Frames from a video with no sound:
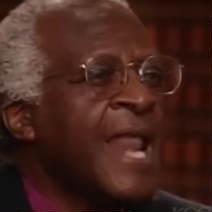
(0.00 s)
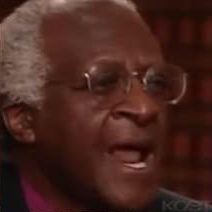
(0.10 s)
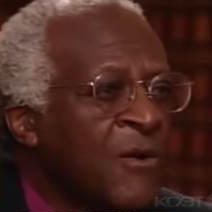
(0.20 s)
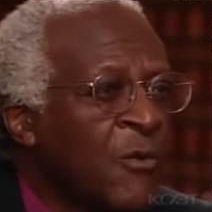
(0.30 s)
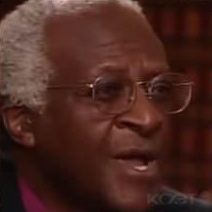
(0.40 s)

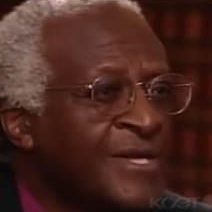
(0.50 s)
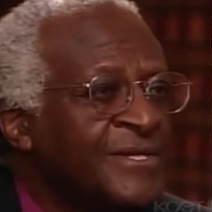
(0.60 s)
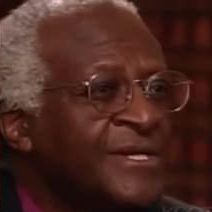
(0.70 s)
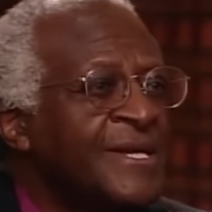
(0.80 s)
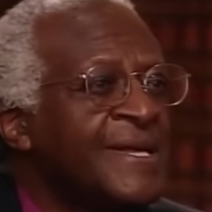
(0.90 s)

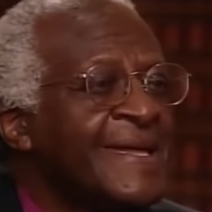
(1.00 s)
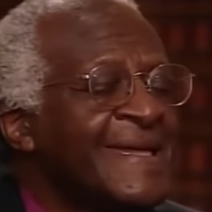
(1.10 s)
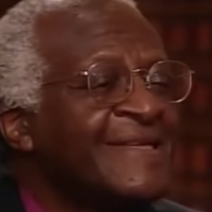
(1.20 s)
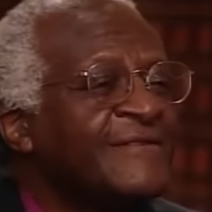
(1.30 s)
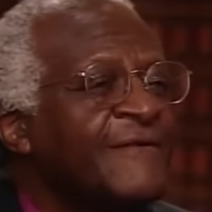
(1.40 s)
Language
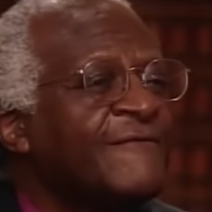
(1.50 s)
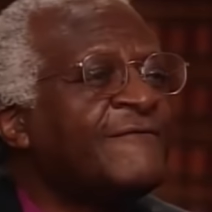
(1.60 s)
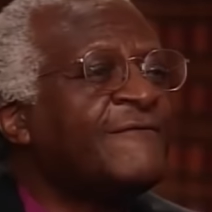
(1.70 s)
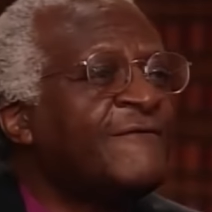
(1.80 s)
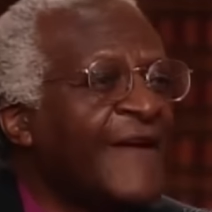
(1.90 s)
is
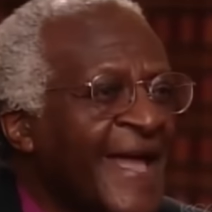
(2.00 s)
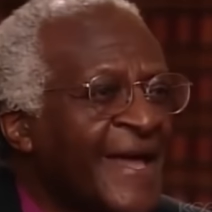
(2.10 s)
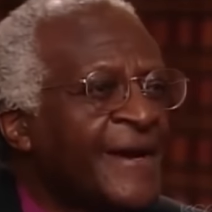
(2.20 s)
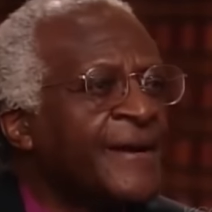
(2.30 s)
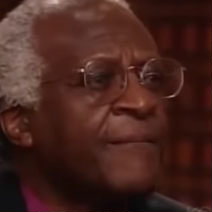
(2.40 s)

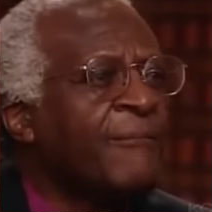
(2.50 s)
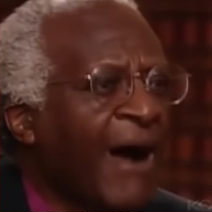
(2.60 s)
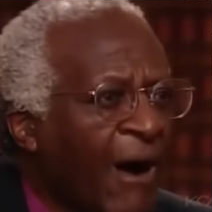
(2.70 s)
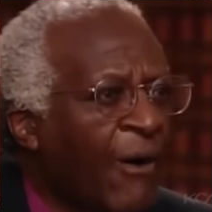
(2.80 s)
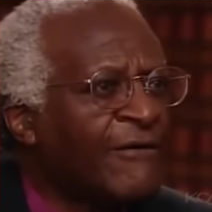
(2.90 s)
very
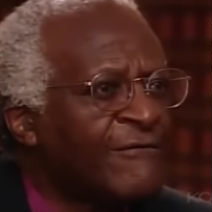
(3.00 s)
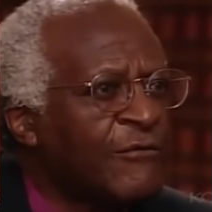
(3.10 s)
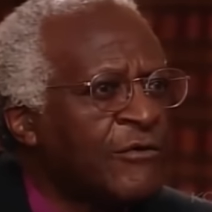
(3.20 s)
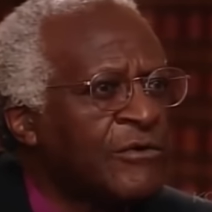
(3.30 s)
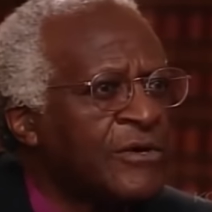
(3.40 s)

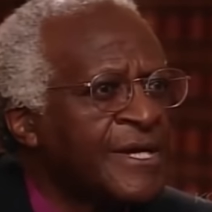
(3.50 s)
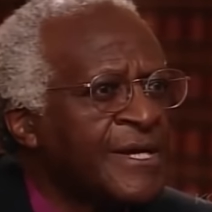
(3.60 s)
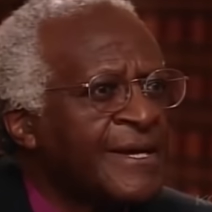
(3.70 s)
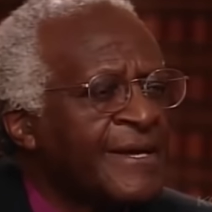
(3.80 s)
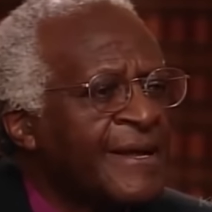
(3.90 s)
powerful.
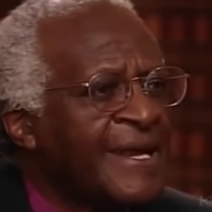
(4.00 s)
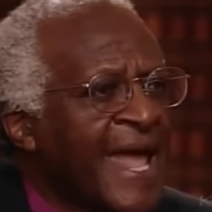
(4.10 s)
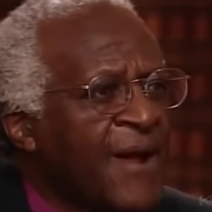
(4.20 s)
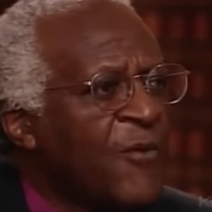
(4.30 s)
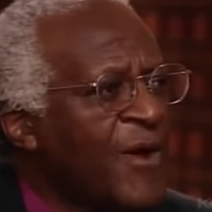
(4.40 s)

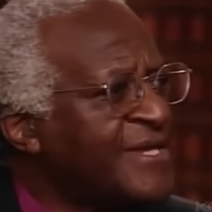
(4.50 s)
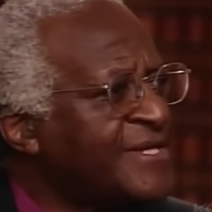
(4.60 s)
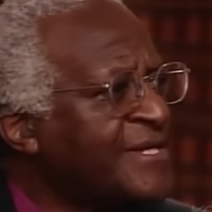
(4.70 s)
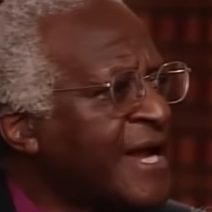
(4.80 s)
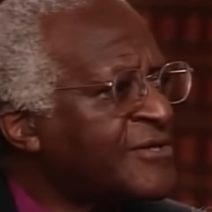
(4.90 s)

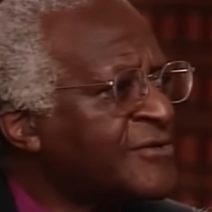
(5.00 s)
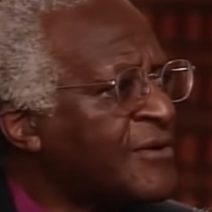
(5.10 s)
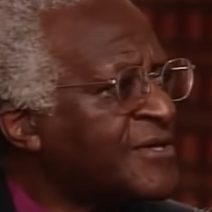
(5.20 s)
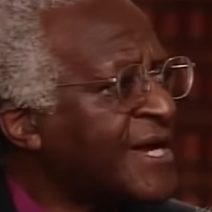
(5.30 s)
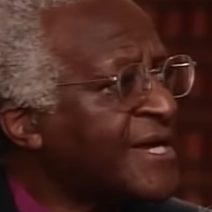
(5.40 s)
Language
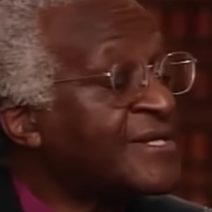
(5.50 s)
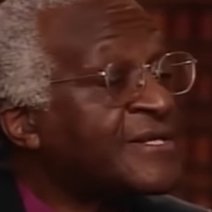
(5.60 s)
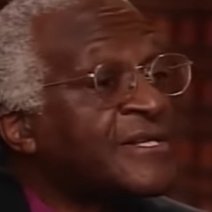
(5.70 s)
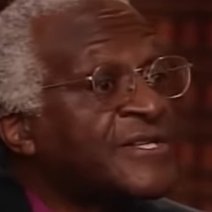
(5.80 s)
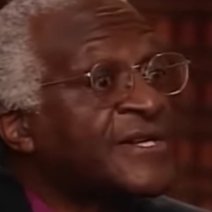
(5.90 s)
does not
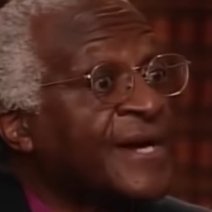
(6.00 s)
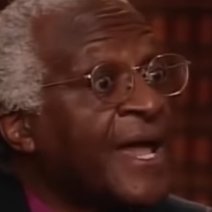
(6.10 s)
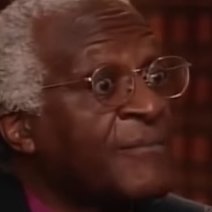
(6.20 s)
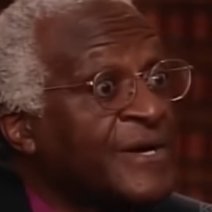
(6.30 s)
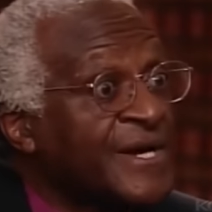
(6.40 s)
just
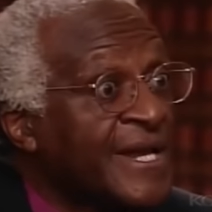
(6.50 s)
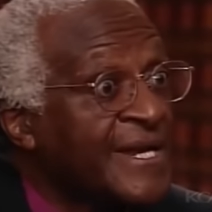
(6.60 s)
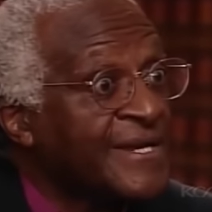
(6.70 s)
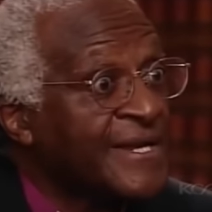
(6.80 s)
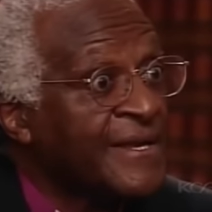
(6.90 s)
describe
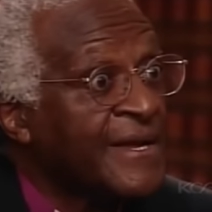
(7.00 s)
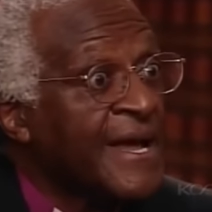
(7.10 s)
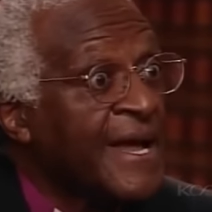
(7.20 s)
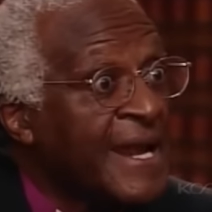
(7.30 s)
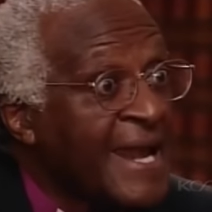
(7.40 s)
reality,
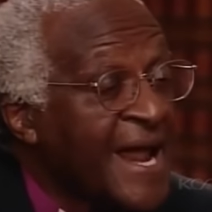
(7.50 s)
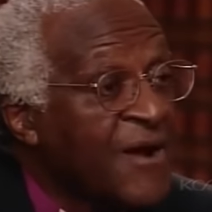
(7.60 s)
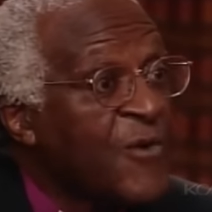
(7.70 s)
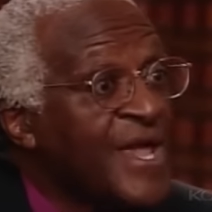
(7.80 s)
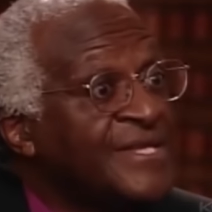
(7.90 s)

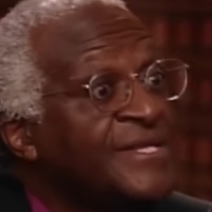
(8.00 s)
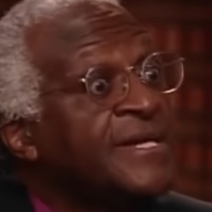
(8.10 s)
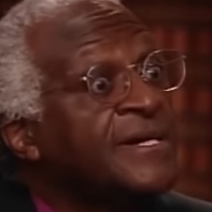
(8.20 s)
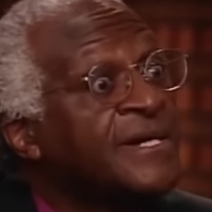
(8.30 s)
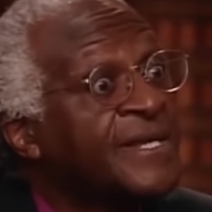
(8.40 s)

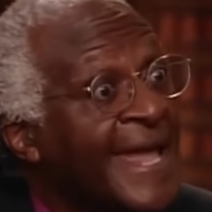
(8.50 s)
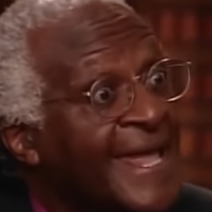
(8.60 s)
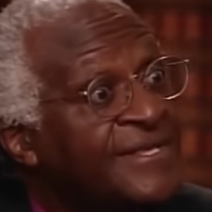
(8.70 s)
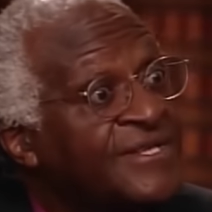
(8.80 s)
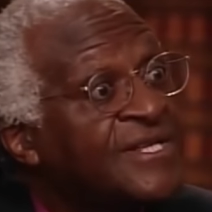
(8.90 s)
language
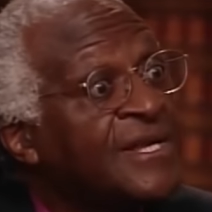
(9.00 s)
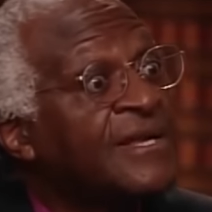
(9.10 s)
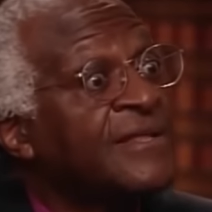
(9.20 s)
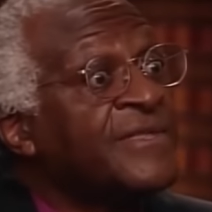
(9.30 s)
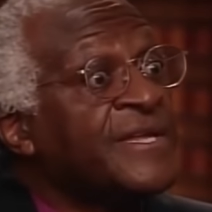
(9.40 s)
creates
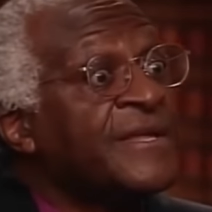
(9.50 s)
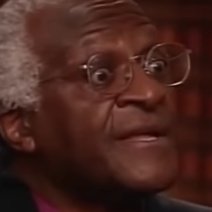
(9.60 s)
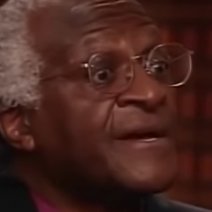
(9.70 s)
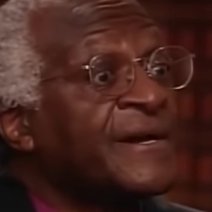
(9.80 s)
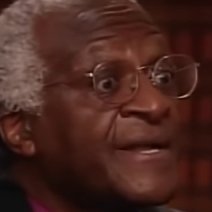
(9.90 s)

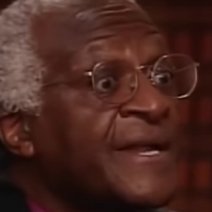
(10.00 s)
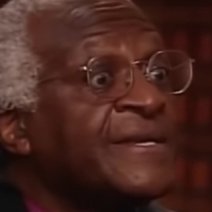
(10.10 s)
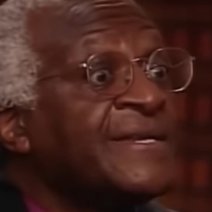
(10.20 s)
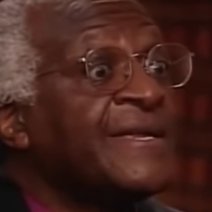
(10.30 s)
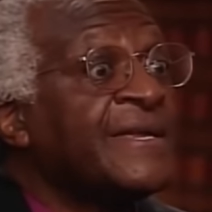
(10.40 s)
the
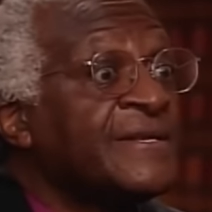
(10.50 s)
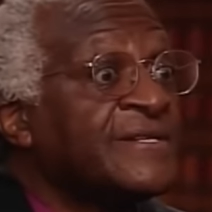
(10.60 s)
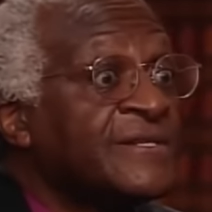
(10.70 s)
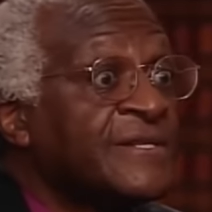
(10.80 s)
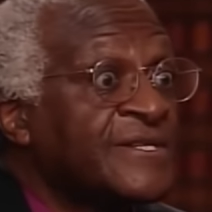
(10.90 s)
reality
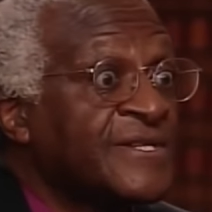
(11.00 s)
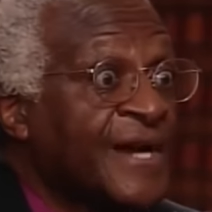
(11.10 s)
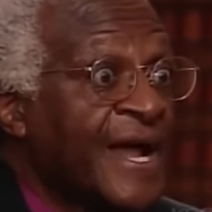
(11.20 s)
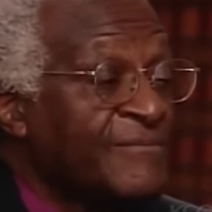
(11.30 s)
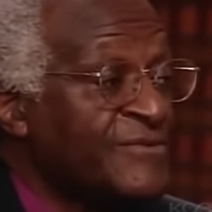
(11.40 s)
it
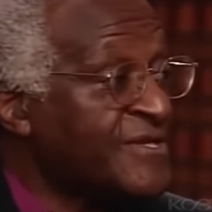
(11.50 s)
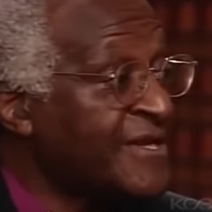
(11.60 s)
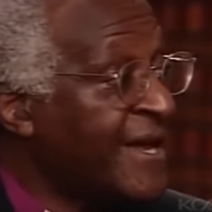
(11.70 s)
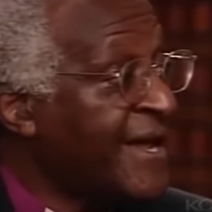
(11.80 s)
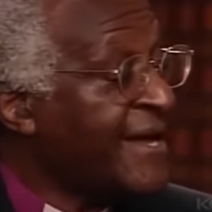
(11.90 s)
describes.